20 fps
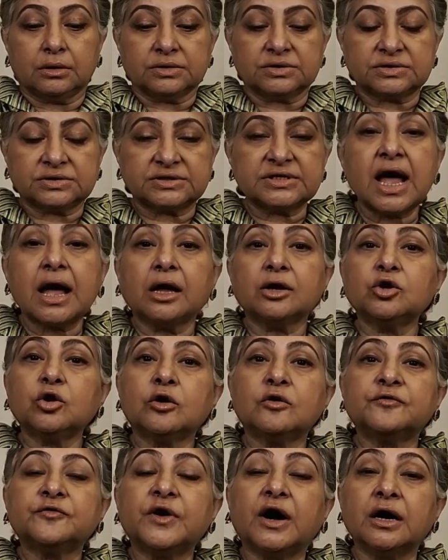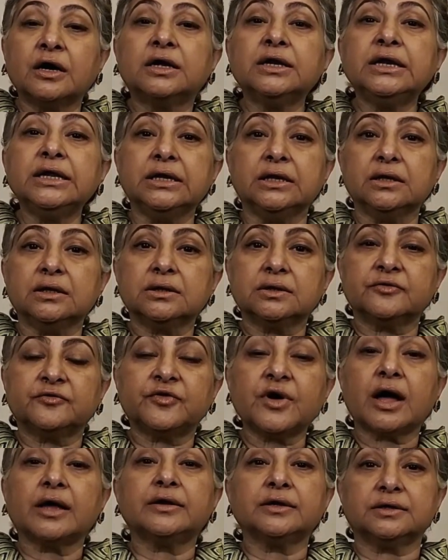stan of Agni,
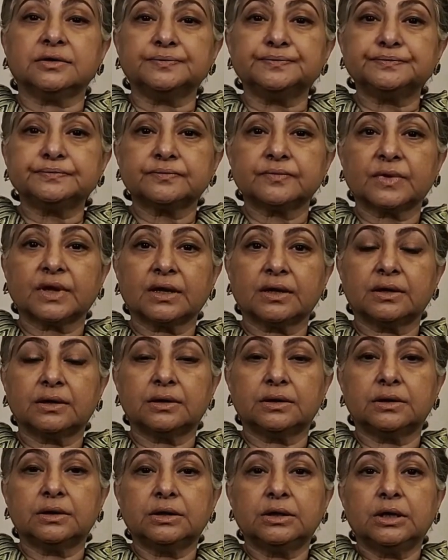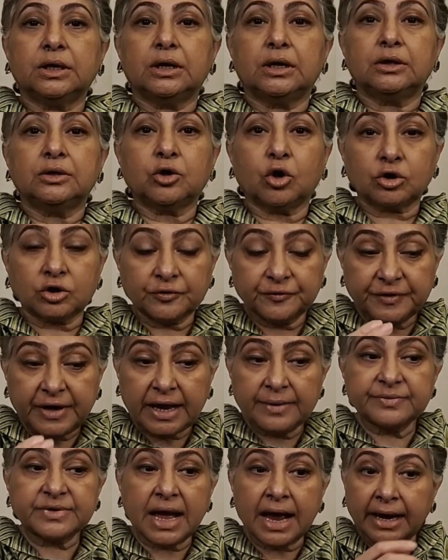fire. Lot of
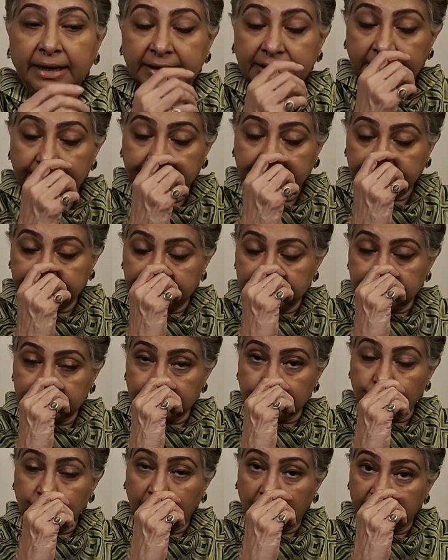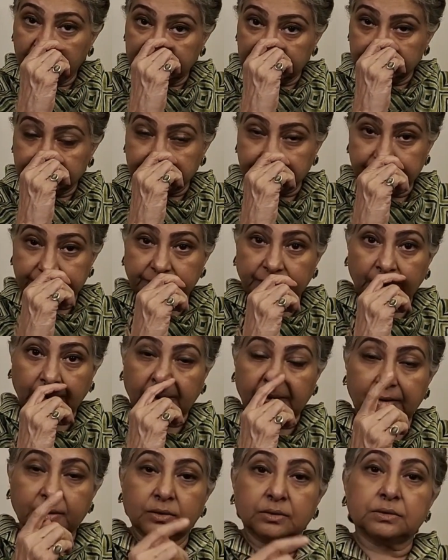times I tell people to do Havan,
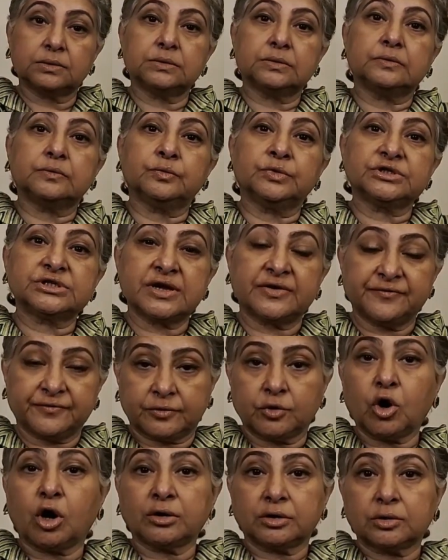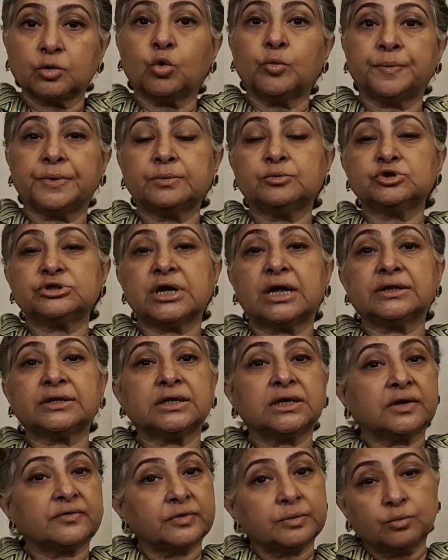which I've got Om Prabhu
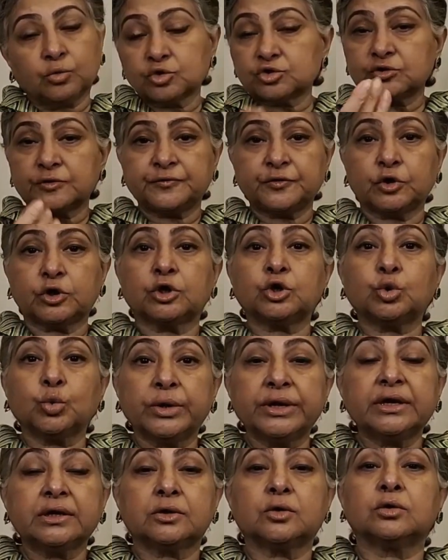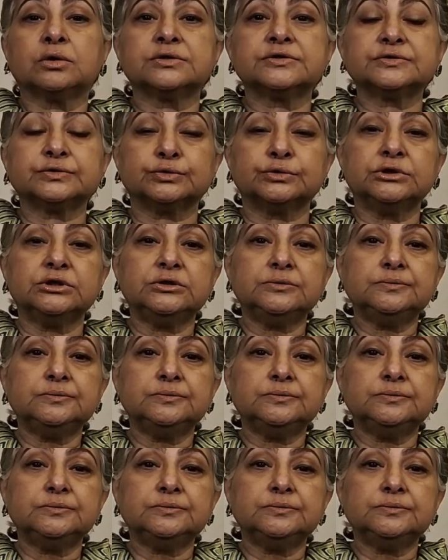Shanti Havan. Most of you are doing it also.